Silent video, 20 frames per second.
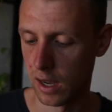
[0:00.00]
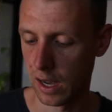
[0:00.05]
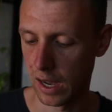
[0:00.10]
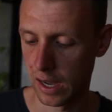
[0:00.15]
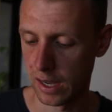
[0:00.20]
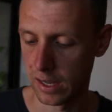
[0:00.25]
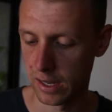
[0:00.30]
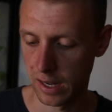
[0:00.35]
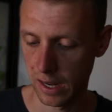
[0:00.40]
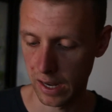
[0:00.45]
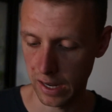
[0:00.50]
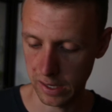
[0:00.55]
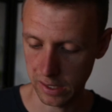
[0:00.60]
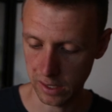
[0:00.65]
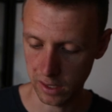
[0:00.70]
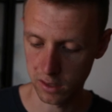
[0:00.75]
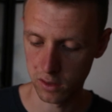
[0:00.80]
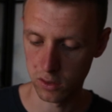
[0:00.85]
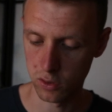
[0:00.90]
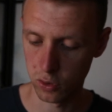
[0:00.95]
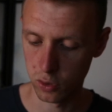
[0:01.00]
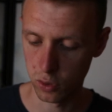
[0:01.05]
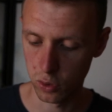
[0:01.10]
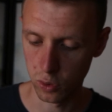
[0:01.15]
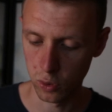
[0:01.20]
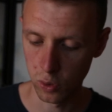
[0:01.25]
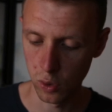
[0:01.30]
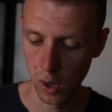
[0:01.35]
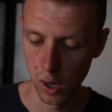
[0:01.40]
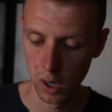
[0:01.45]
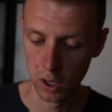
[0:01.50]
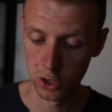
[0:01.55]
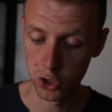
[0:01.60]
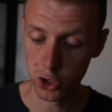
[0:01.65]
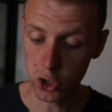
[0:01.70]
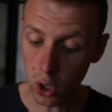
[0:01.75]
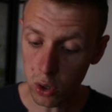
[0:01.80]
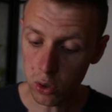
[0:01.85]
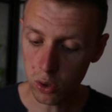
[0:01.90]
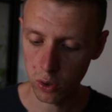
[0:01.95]
I'd like to
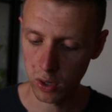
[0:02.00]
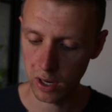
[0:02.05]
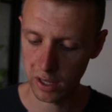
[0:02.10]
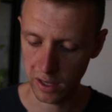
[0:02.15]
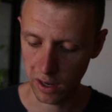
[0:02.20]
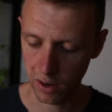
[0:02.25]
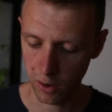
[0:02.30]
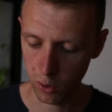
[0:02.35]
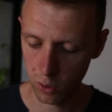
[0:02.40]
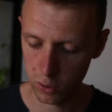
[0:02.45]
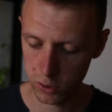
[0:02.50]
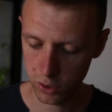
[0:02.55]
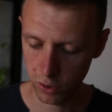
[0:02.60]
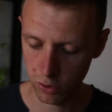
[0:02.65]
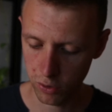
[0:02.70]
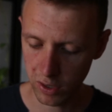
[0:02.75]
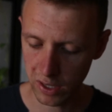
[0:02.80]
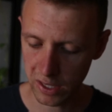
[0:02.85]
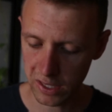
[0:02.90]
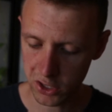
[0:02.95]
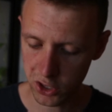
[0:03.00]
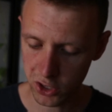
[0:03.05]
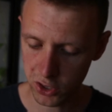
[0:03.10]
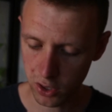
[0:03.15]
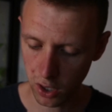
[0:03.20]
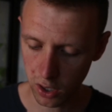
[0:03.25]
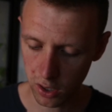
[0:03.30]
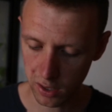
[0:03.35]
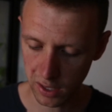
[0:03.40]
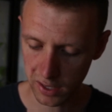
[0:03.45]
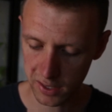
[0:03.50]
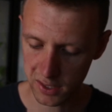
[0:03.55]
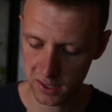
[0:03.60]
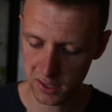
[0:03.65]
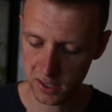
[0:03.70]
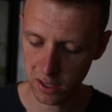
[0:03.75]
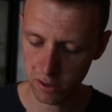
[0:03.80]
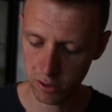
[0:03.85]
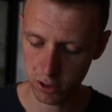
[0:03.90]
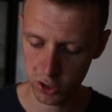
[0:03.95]
show you that I also really start at
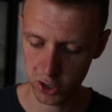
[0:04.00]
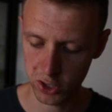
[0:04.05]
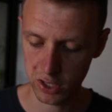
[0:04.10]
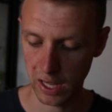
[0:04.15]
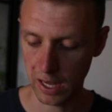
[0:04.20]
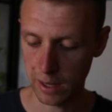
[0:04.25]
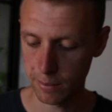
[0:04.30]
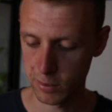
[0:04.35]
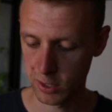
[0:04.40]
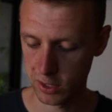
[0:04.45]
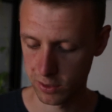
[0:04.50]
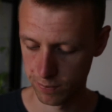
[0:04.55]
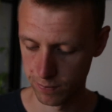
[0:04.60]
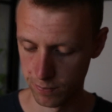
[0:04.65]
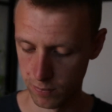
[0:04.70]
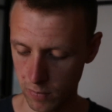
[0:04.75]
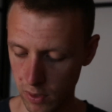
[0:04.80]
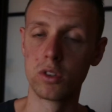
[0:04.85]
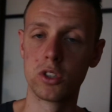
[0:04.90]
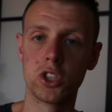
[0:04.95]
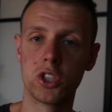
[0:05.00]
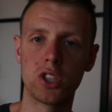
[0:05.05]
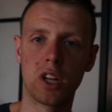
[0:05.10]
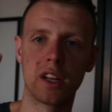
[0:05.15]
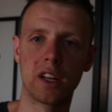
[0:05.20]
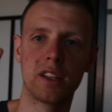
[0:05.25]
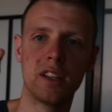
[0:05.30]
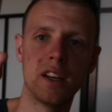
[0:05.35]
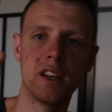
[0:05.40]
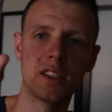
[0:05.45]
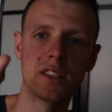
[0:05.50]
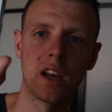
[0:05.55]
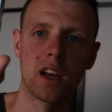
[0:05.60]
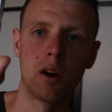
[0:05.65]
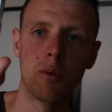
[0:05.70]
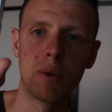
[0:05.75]
0 steps, just like this.